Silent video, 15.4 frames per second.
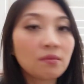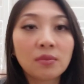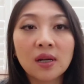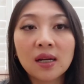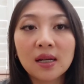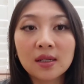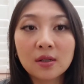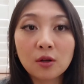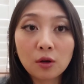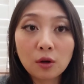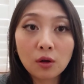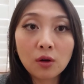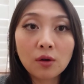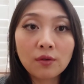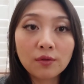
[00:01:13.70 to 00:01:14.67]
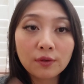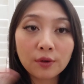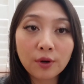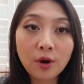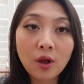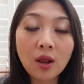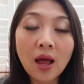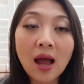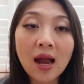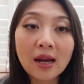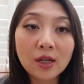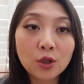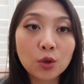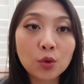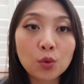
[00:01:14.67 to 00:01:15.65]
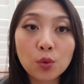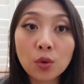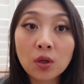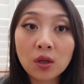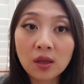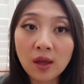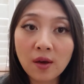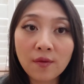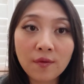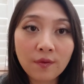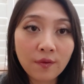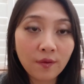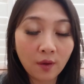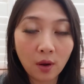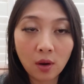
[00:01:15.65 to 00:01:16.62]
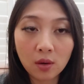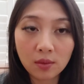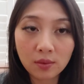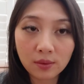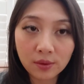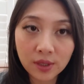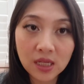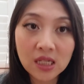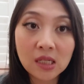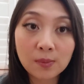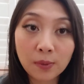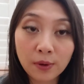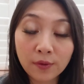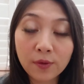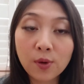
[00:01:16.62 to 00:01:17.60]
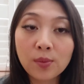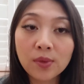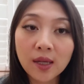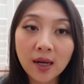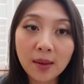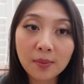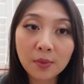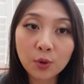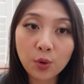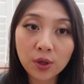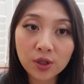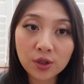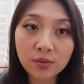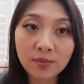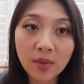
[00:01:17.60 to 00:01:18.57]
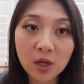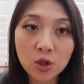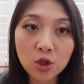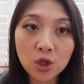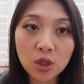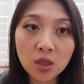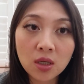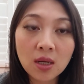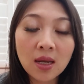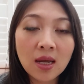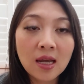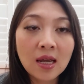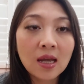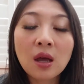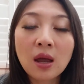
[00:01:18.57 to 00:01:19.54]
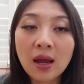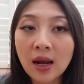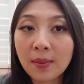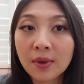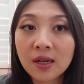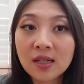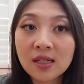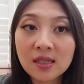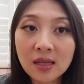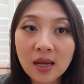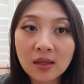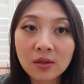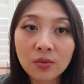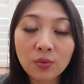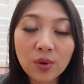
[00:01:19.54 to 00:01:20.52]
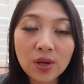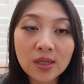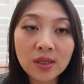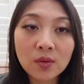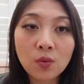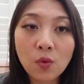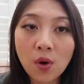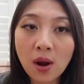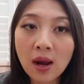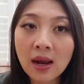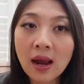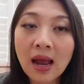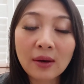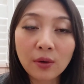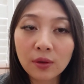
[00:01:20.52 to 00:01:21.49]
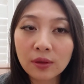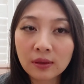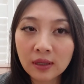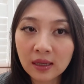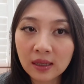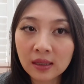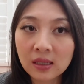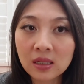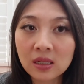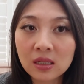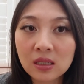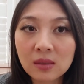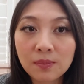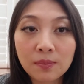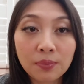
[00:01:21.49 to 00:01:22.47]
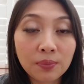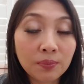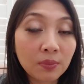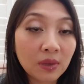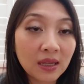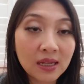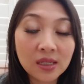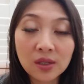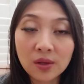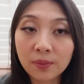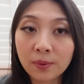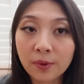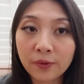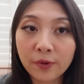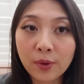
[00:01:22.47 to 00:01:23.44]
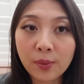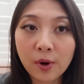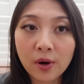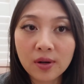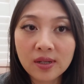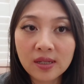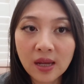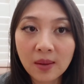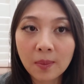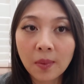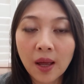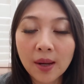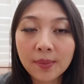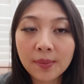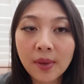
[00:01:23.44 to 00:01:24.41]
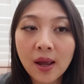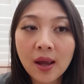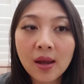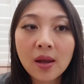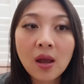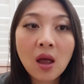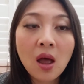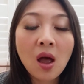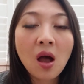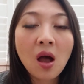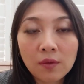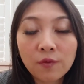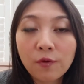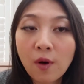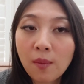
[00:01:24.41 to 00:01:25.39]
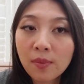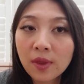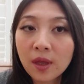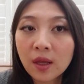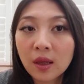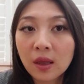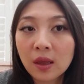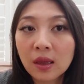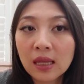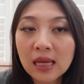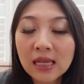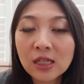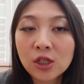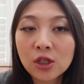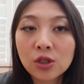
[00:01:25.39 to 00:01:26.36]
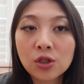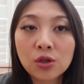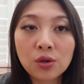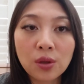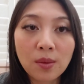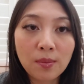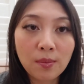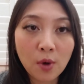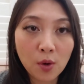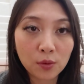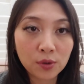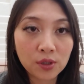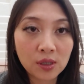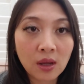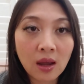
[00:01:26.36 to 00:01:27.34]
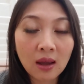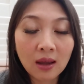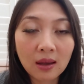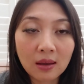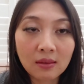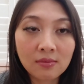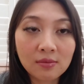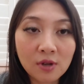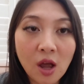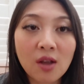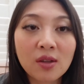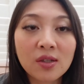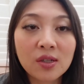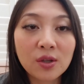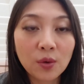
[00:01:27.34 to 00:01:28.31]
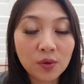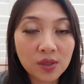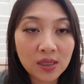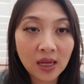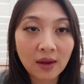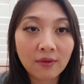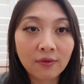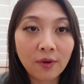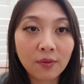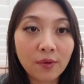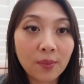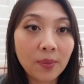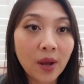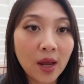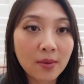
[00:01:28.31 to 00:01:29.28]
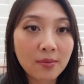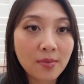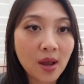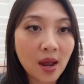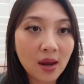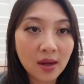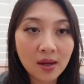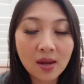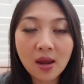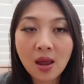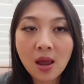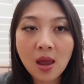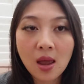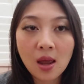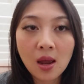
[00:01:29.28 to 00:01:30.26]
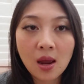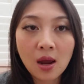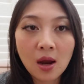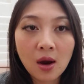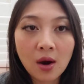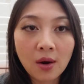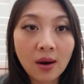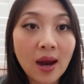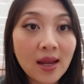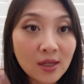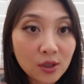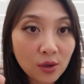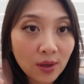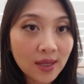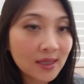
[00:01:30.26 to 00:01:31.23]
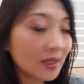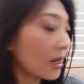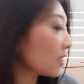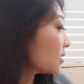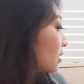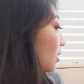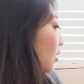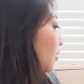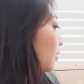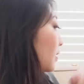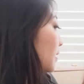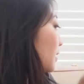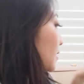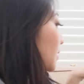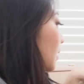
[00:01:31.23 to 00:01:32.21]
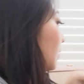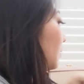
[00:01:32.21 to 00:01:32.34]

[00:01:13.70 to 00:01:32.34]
But overall, I do love this perfume that I'm going to mention. And I'm gonna state the reason why I don't think this list of perfume are safe blind buy. From the least to the most not so safe of a blind buy. Alright, so let's get started.